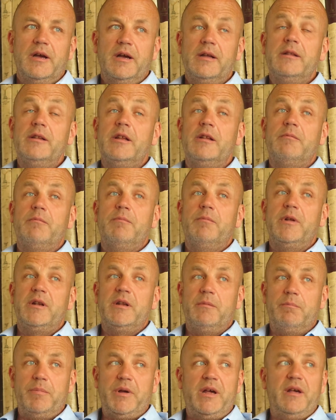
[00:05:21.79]
I did in
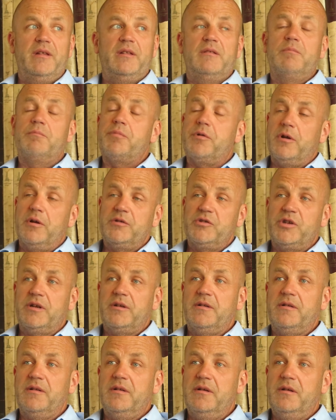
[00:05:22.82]
the past
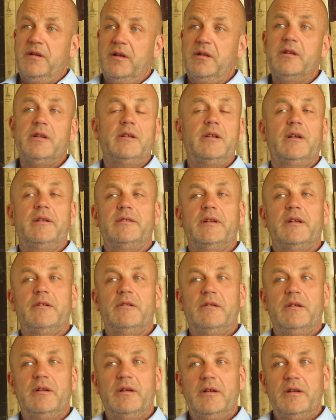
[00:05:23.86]
projects in the desert
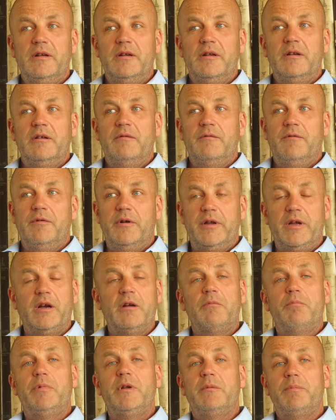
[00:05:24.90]
for
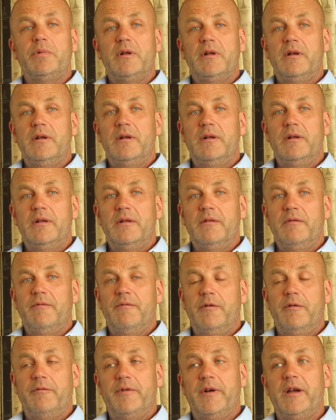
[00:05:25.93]
young people
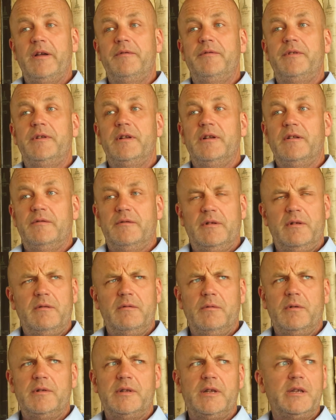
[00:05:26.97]
for 5 years. This
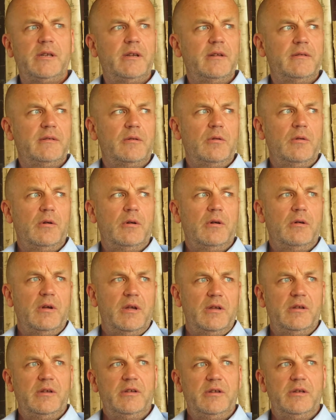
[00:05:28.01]
was 10 years ago,
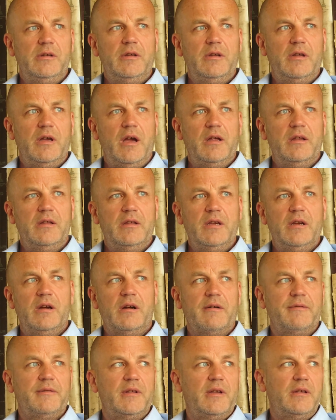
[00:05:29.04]

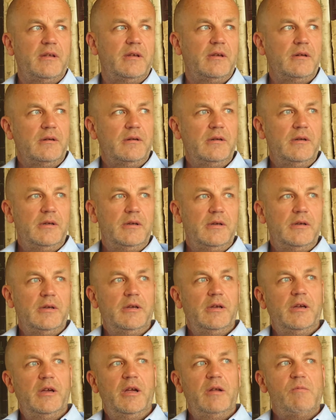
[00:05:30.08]
year after year.
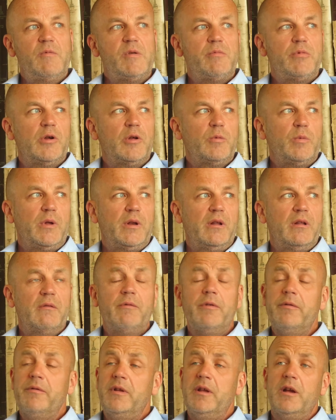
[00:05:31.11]
And we brought
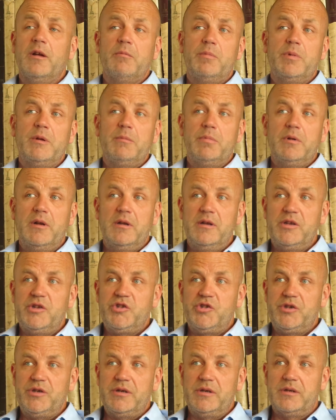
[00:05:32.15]
150 young people
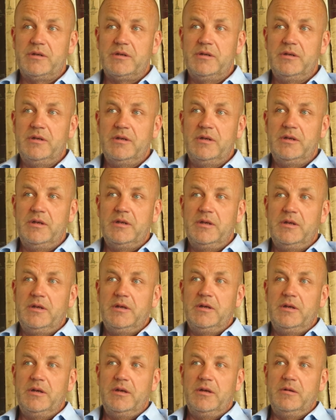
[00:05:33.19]
each year.
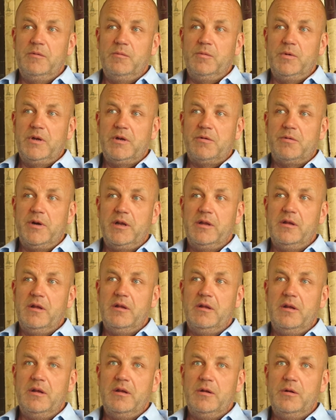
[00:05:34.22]
And we
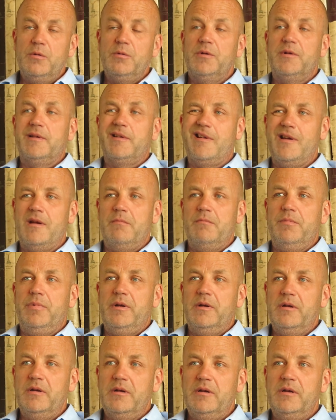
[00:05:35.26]
created a youth camp
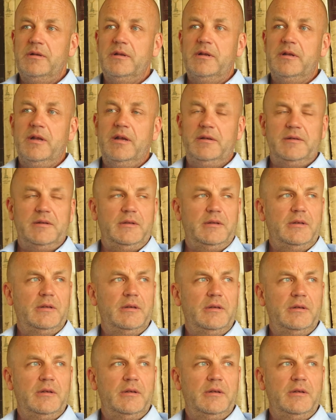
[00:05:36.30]
in the desert.